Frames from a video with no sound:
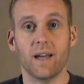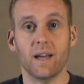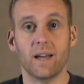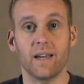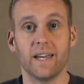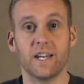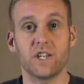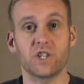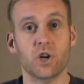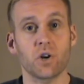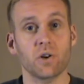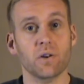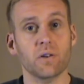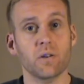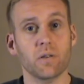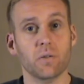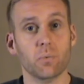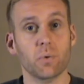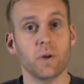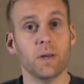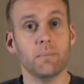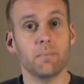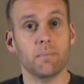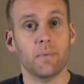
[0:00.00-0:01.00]
a turn
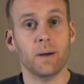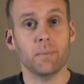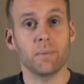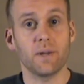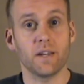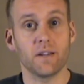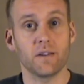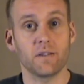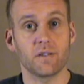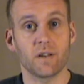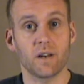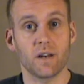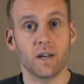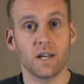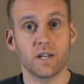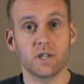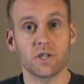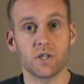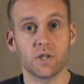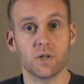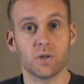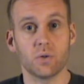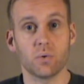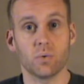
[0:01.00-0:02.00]
3 Mummy is going to
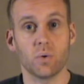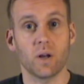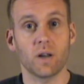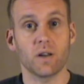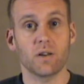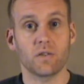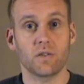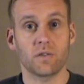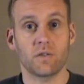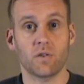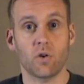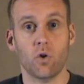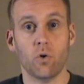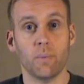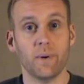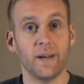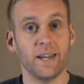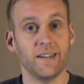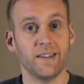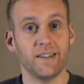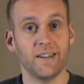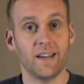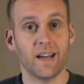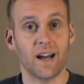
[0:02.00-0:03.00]
get you so
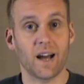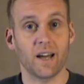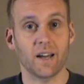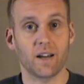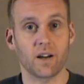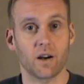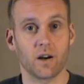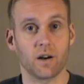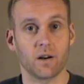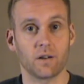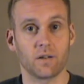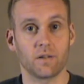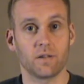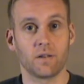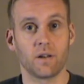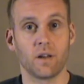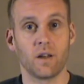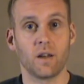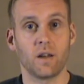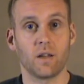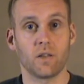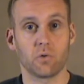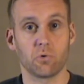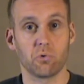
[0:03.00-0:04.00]
many DI cards
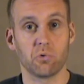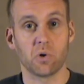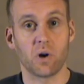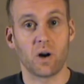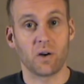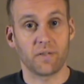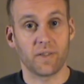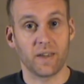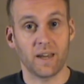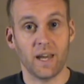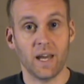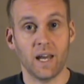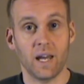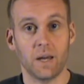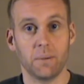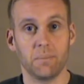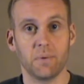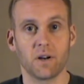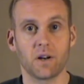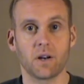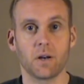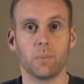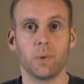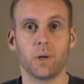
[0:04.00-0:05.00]
throughout the game.
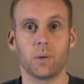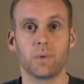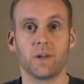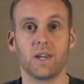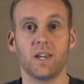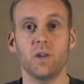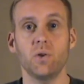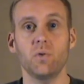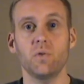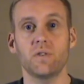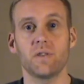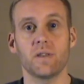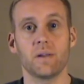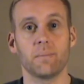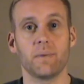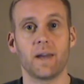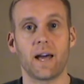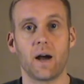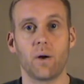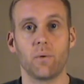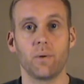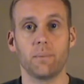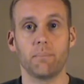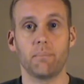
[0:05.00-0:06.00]
You're going to be able to use them
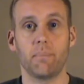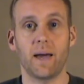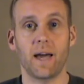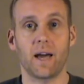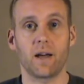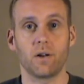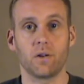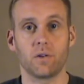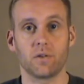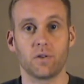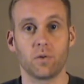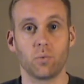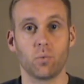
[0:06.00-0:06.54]
now in battle to